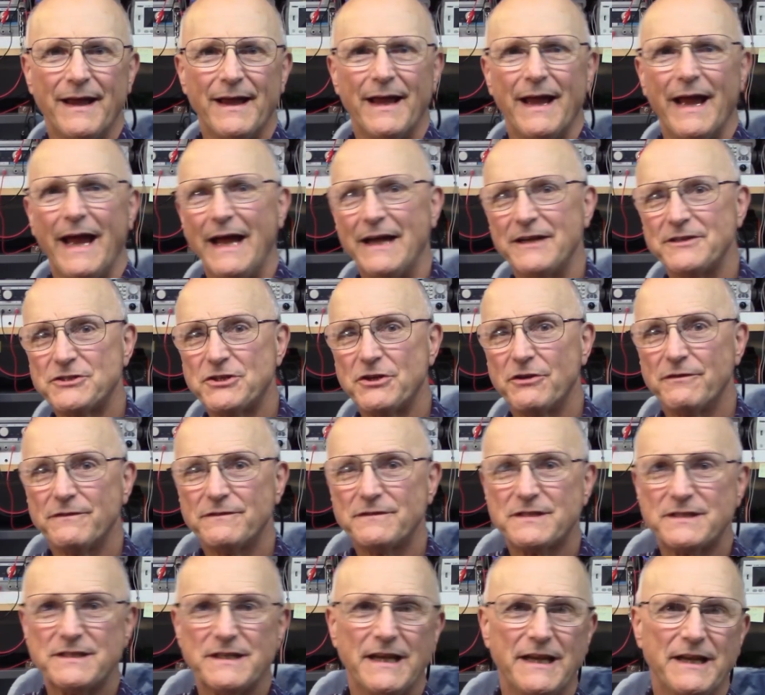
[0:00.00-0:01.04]
As you have
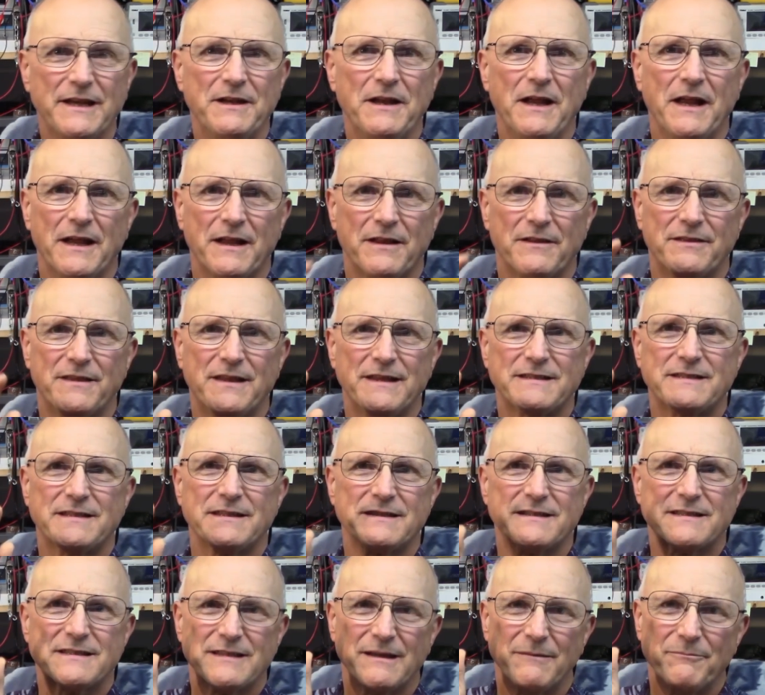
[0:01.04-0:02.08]
seen, this
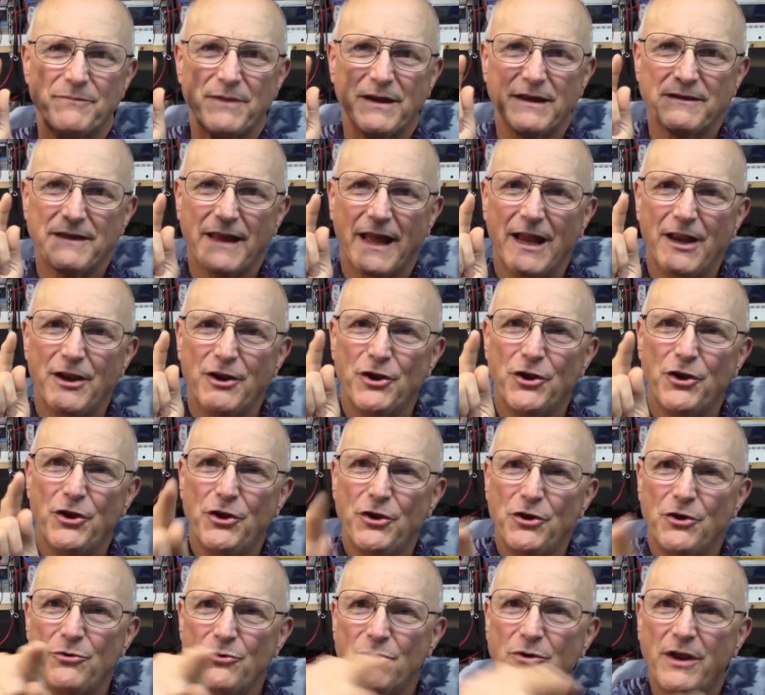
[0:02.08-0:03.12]
is something that
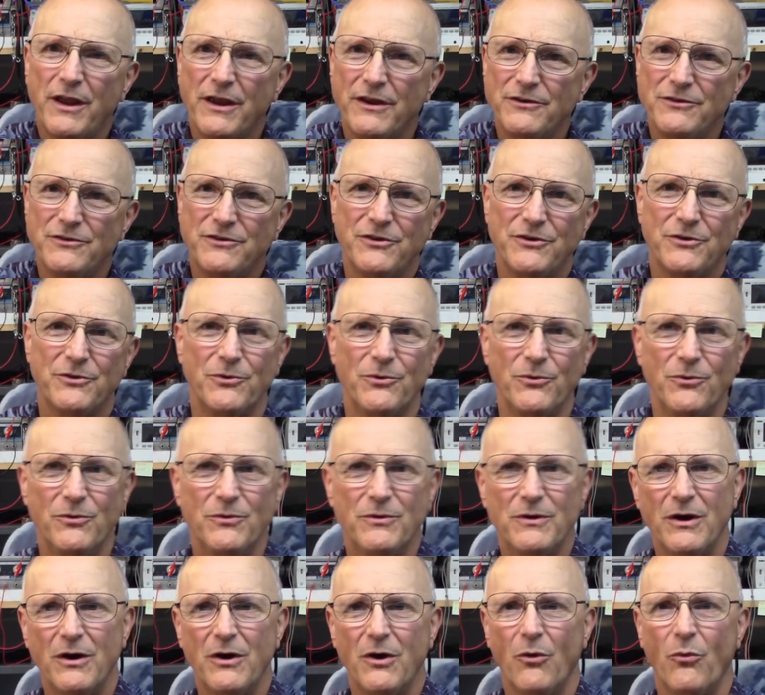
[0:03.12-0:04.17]
you can do.
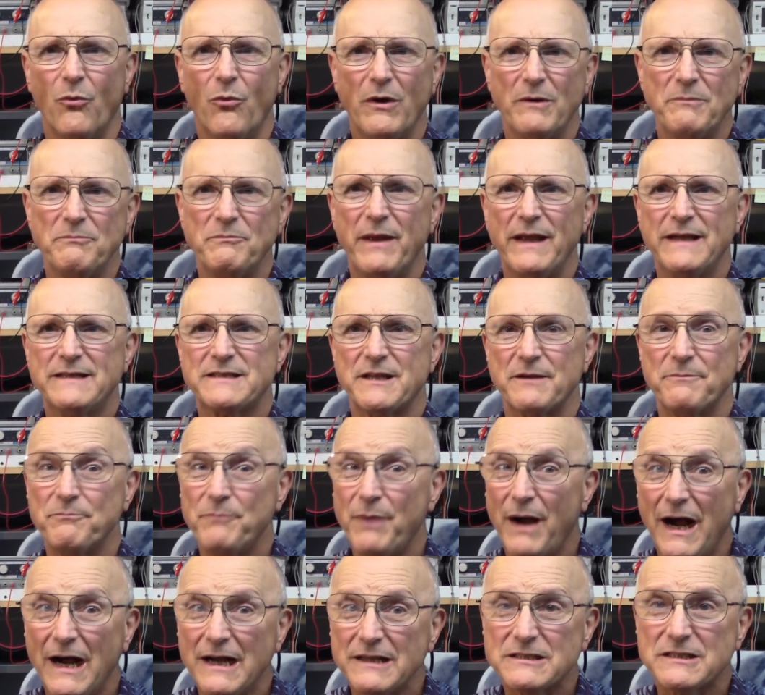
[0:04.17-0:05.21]
What makes it
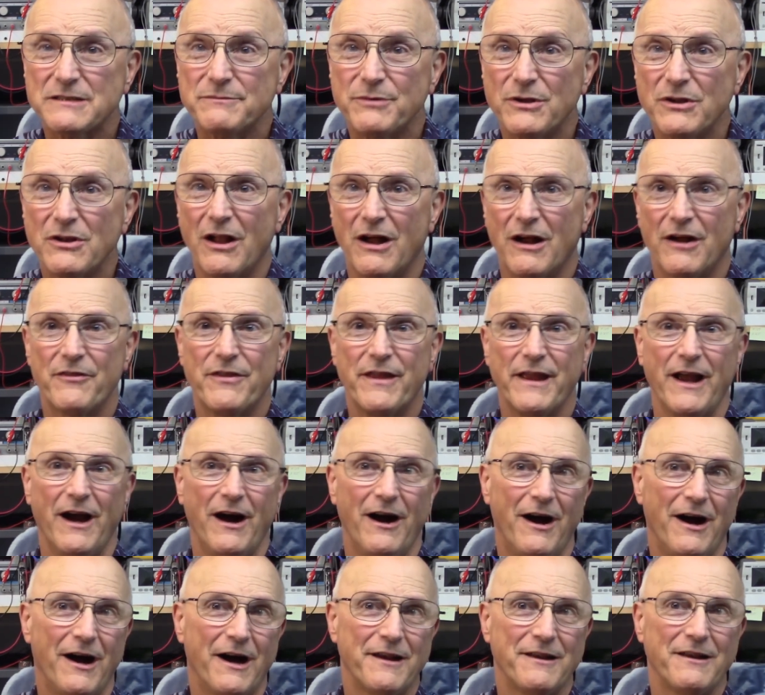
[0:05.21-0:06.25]
possible are the
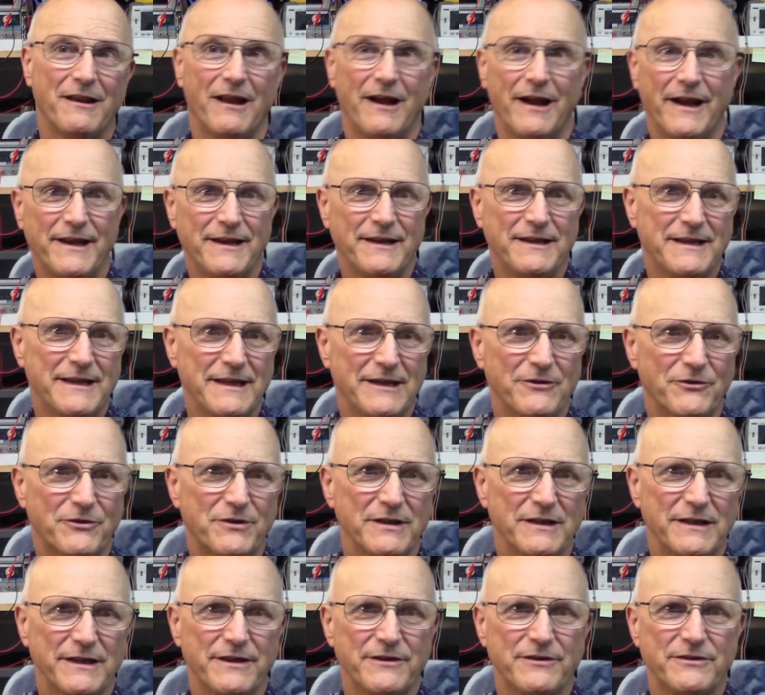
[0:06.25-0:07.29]
online
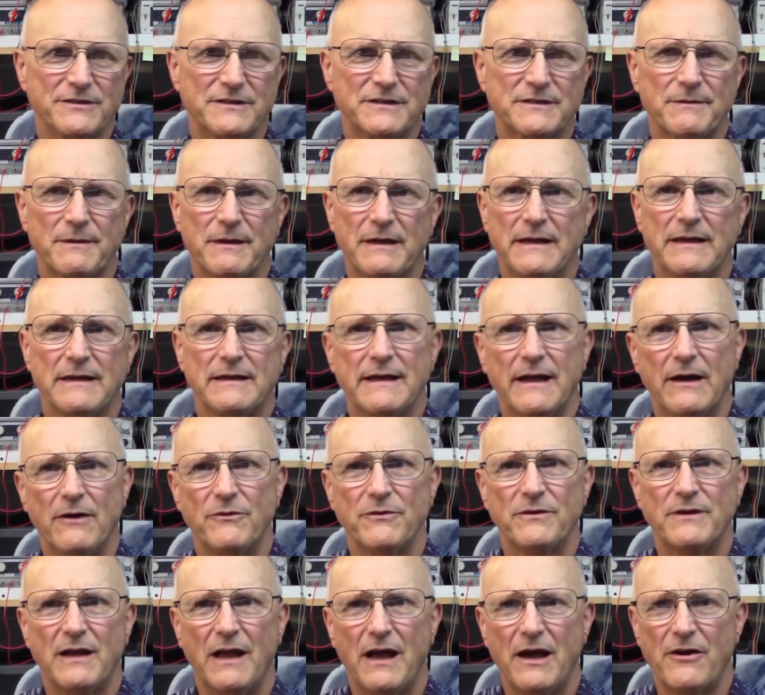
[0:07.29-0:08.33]
calculators. Now,
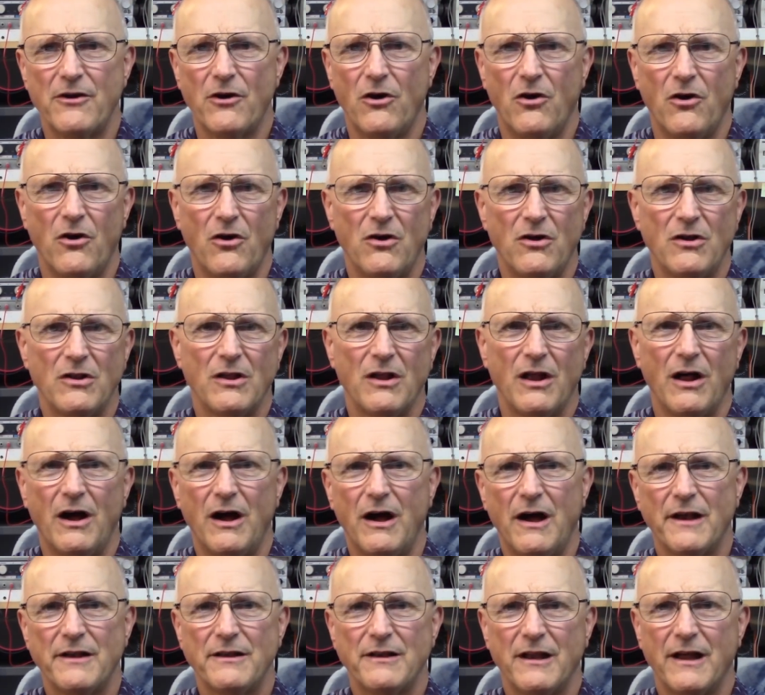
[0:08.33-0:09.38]
not all
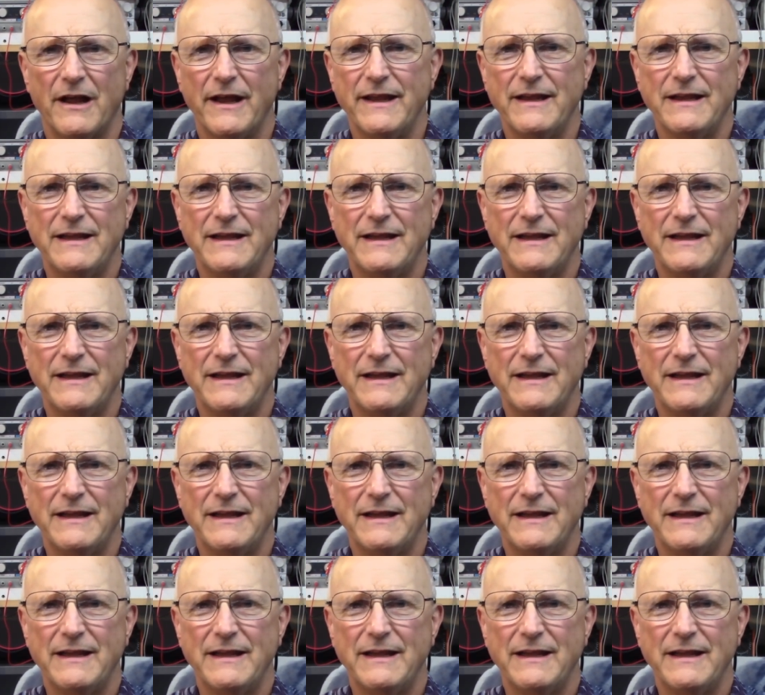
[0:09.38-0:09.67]
online